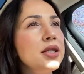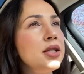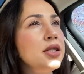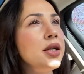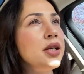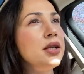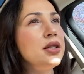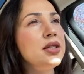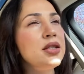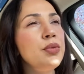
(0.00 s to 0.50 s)

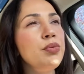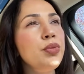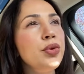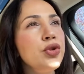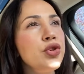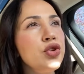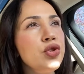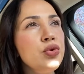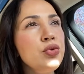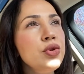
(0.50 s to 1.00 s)
like
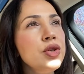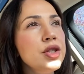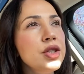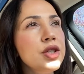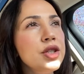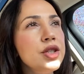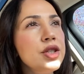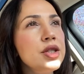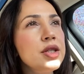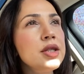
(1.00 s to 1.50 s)
simple
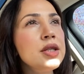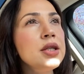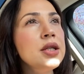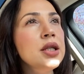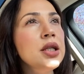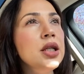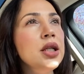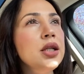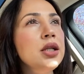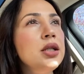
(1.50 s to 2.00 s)
sugars,
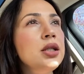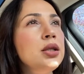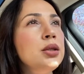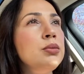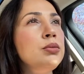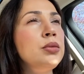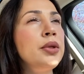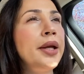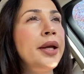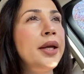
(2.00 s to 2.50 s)

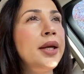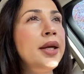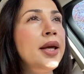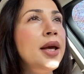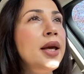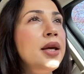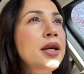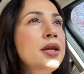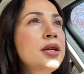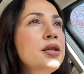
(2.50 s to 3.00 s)
like
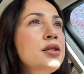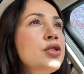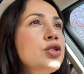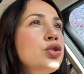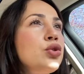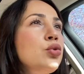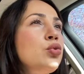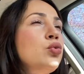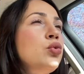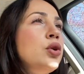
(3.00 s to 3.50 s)

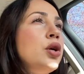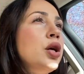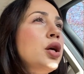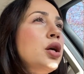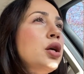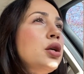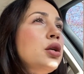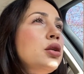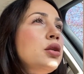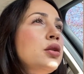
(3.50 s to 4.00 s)
cakes
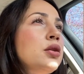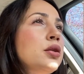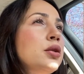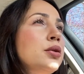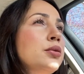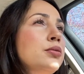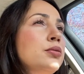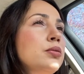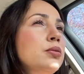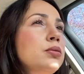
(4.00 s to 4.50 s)
or
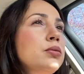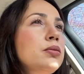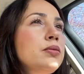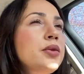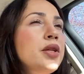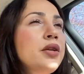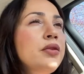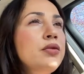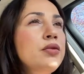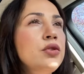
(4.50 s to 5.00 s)

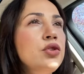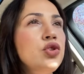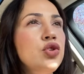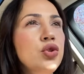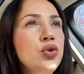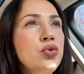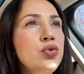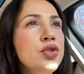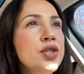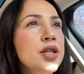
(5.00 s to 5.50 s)
even
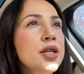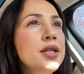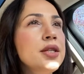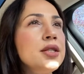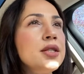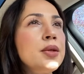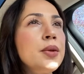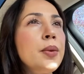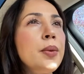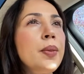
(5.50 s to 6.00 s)

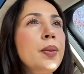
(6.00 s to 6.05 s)
juices,